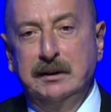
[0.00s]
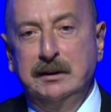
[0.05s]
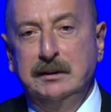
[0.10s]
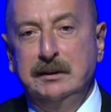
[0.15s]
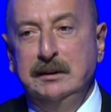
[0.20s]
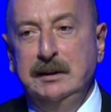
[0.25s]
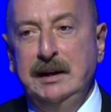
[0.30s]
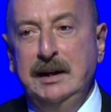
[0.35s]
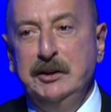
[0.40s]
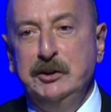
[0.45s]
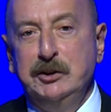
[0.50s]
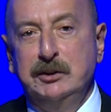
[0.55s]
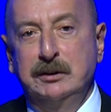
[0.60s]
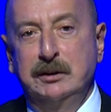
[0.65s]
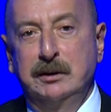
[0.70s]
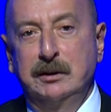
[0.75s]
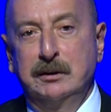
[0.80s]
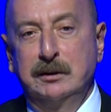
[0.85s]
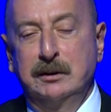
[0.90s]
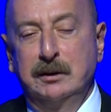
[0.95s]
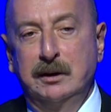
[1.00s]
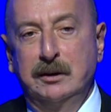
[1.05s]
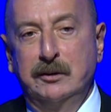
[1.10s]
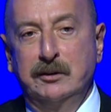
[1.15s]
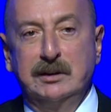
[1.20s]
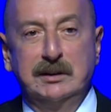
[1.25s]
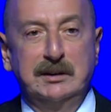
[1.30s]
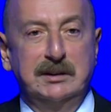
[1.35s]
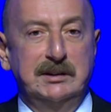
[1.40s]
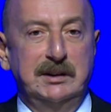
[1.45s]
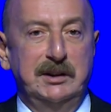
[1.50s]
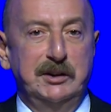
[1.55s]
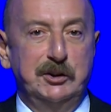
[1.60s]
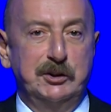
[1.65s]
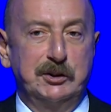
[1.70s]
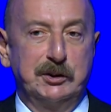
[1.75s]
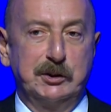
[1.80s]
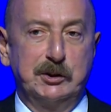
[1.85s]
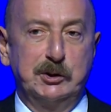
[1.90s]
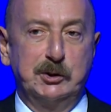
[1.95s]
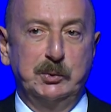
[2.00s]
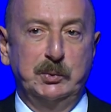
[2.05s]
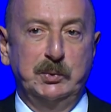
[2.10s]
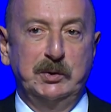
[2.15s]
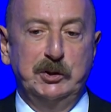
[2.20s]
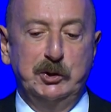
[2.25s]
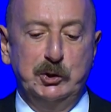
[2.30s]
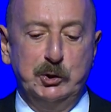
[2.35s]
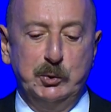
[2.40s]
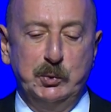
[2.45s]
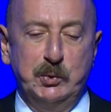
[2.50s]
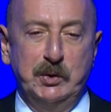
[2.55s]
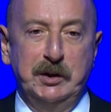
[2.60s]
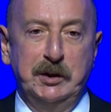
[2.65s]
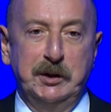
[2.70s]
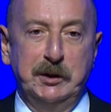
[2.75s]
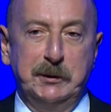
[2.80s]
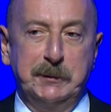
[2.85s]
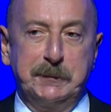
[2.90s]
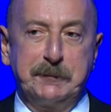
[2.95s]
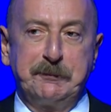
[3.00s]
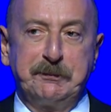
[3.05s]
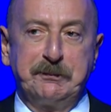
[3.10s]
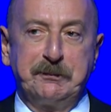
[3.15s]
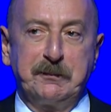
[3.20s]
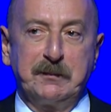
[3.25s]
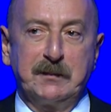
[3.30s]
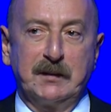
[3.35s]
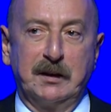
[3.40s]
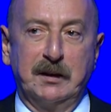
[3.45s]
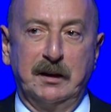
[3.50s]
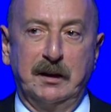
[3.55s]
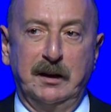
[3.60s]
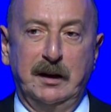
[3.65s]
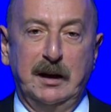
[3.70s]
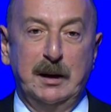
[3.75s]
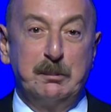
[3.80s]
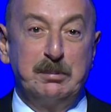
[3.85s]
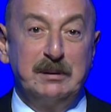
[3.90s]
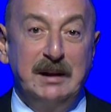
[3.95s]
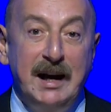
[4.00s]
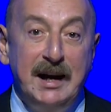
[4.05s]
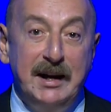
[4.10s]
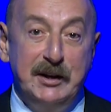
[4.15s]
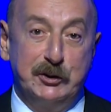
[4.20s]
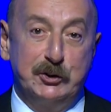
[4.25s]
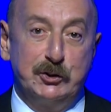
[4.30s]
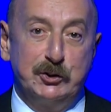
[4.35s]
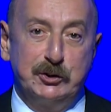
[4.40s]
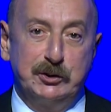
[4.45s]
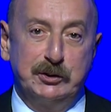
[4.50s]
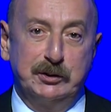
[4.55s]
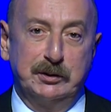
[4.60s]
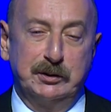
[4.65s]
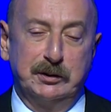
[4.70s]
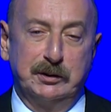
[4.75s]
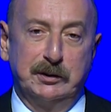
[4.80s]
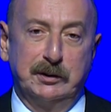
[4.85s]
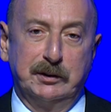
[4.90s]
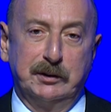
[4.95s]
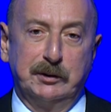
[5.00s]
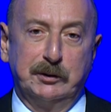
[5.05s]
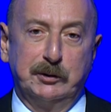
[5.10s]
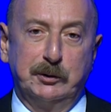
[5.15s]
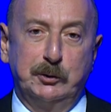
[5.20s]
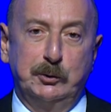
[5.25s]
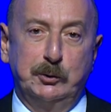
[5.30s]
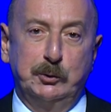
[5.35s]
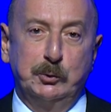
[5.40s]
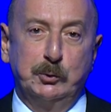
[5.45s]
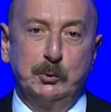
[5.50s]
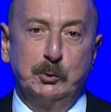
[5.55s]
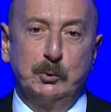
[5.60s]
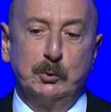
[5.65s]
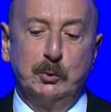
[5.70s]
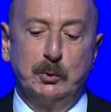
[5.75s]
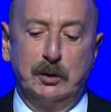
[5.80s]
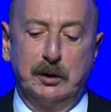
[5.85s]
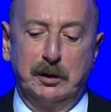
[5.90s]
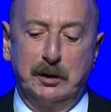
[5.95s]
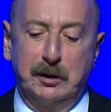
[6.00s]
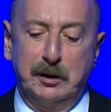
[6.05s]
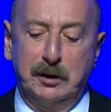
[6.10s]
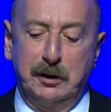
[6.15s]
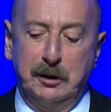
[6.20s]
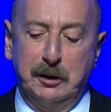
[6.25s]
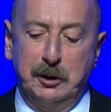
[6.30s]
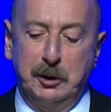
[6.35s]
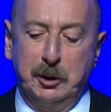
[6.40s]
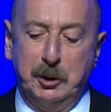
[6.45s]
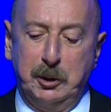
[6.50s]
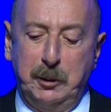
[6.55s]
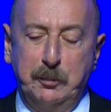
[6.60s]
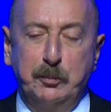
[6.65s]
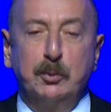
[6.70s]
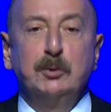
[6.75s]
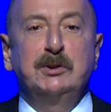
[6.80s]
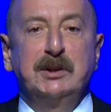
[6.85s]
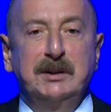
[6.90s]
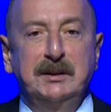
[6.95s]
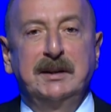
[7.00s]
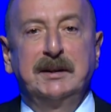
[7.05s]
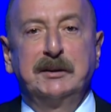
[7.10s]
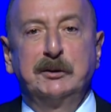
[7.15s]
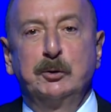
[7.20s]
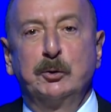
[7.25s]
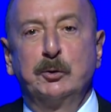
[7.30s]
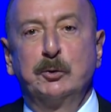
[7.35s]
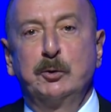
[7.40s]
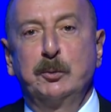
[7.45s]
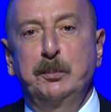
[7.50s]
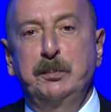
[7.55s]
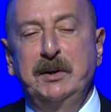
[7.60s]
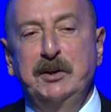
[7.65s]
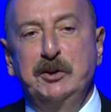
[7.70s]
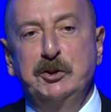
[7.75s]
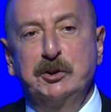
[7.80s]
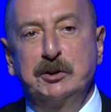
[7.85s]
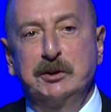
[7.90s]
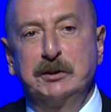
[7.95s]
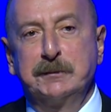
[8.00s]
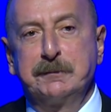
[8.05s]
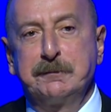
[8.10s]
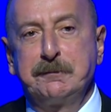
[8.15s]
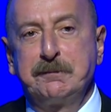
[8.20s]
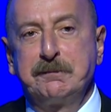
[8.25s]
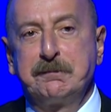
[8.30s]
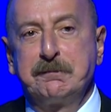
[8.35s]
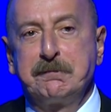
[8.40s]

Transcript: international organizations which were uh, obliged to uh, put an end to occupation